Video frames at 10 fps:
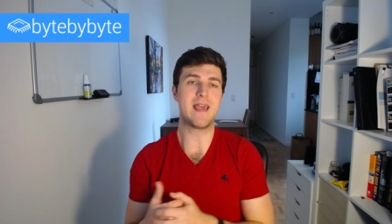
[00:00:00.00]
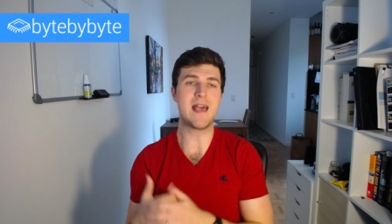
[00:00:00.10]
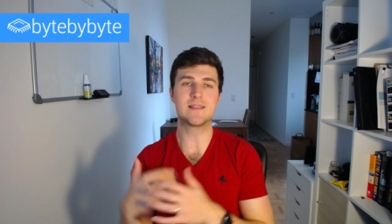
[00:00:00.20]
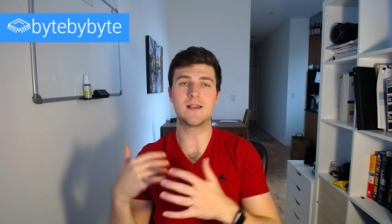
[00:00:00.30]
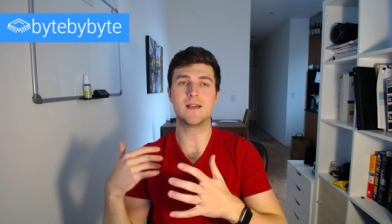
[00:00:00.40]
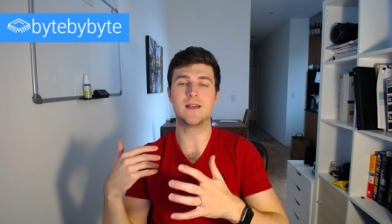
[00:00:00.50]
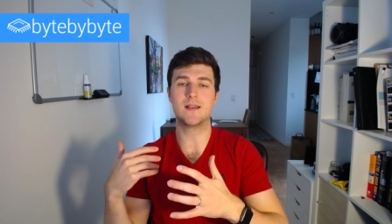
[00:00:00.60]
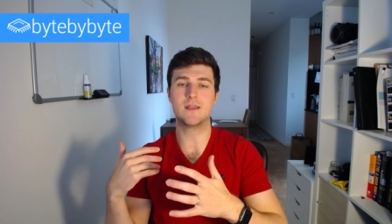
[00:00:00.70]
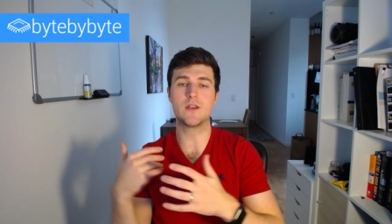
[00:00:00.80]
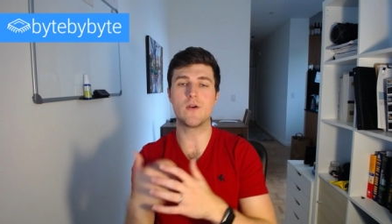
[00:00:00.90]
as
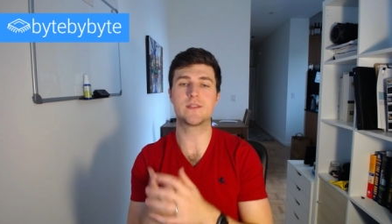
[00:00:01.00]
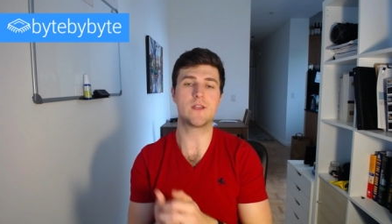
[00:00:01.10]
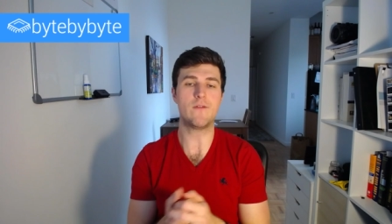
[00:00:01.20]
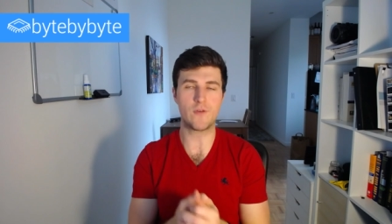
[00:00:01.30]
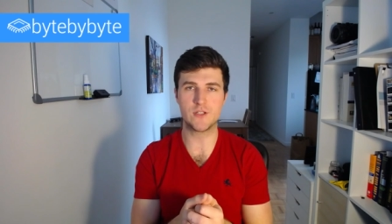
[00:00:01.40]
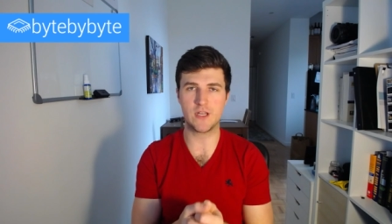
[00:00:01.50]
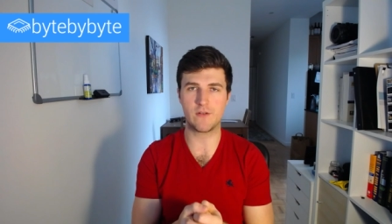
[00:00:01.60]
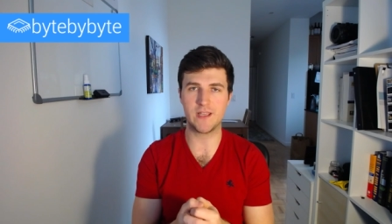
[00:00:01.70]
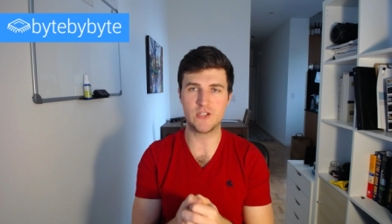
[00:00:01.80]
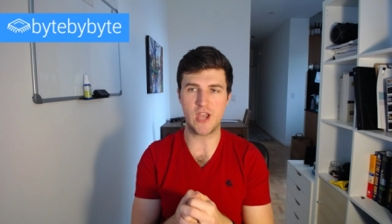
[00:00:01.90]
a you know as software
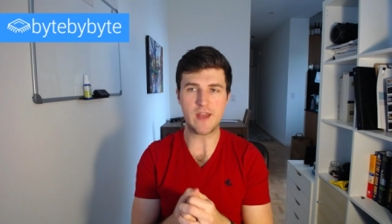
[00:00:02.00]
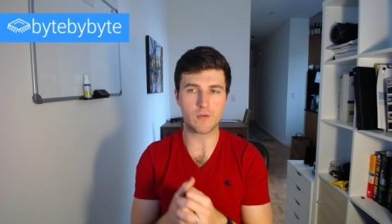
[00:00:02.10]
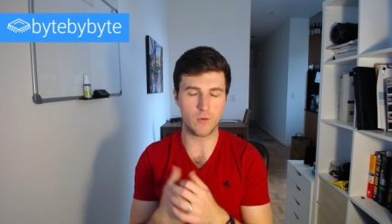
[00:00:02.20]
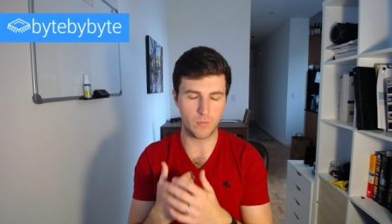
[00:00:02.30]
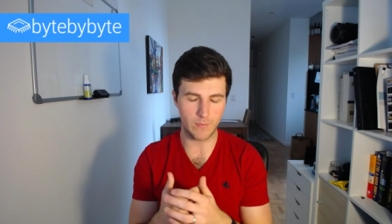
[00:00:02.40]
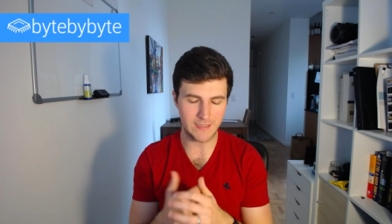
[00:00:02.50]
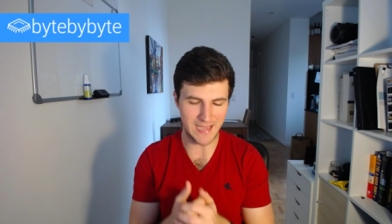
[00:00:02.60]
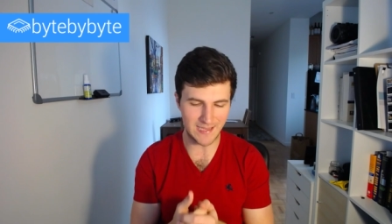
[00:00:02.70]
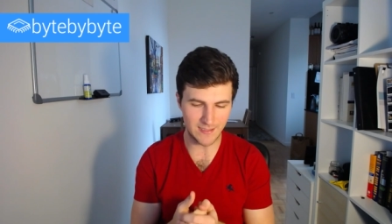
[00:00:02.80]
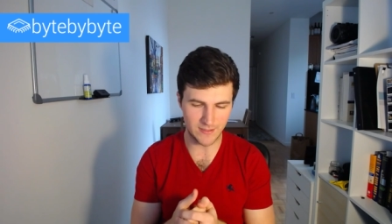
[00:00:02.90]
engineering in general we
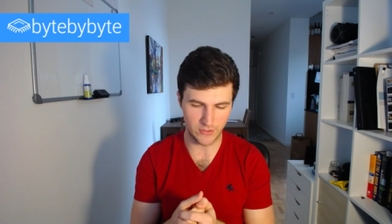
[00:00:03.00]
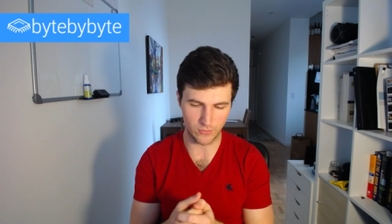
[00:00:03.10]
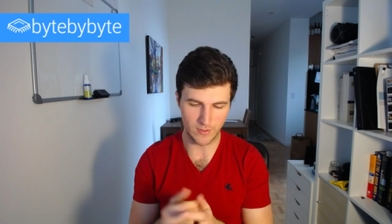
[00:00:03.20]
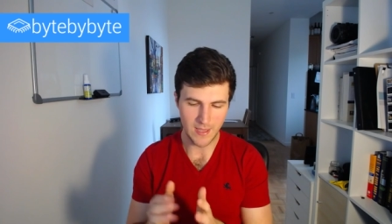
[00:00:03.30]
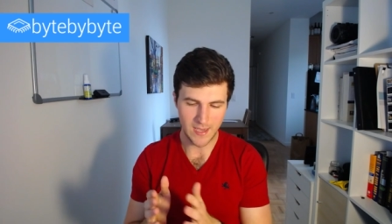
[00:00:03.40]
tend to do